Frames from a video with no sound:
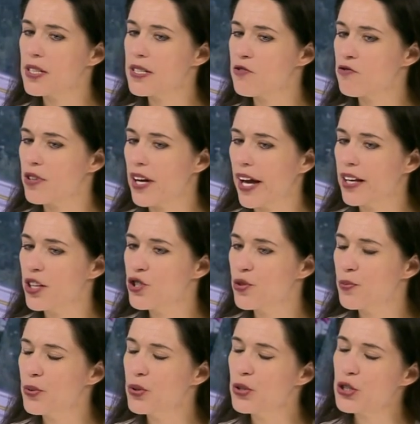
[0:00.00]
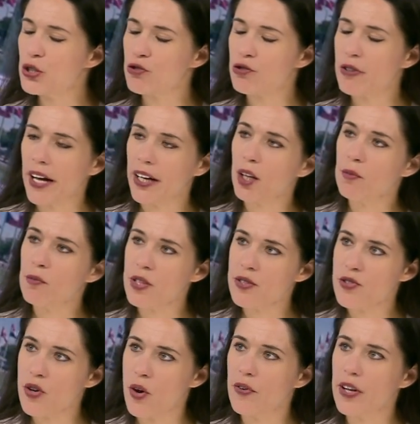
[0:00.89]
is trying to put Ukraine and
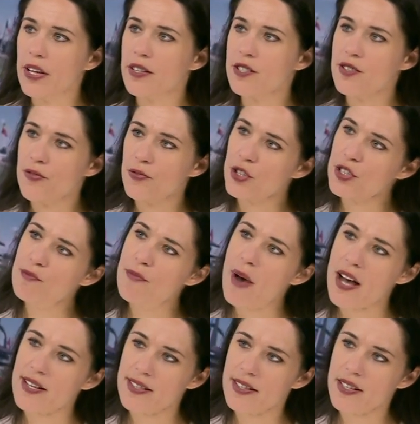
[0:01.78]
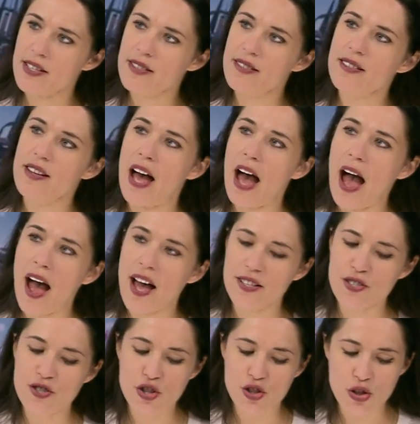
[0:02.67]
Moldova in the different baskets
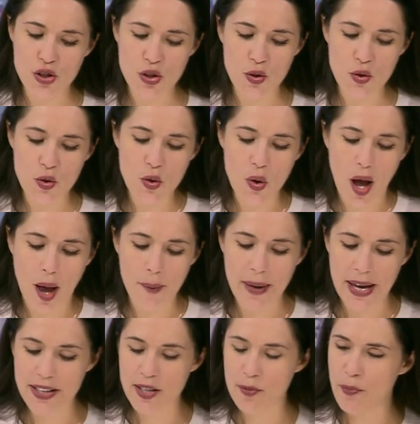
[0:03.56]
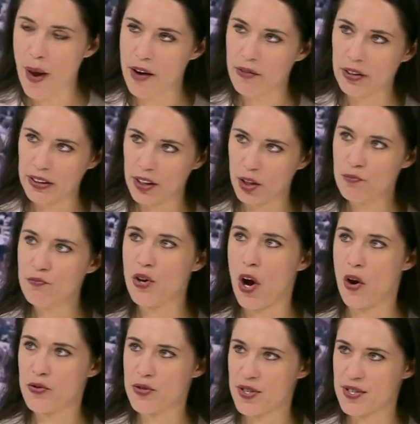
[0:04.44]
and to uh, make the parallel
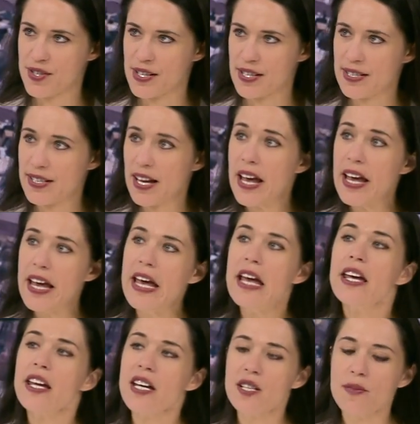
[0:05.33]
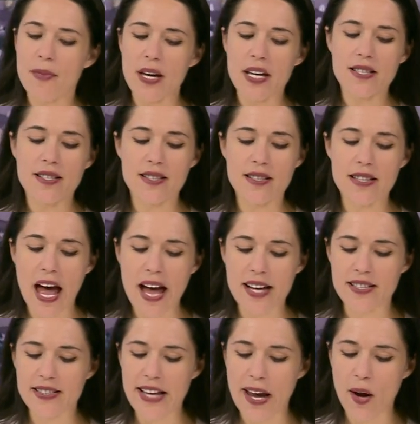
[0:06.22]
processes. It means
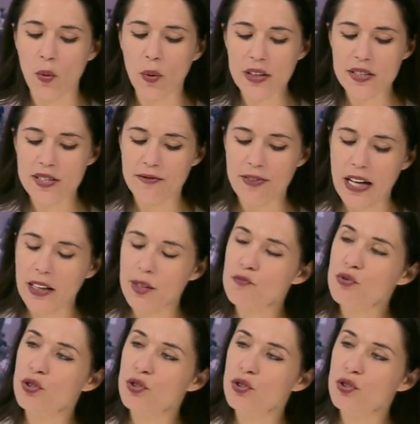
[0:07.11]
that they will develop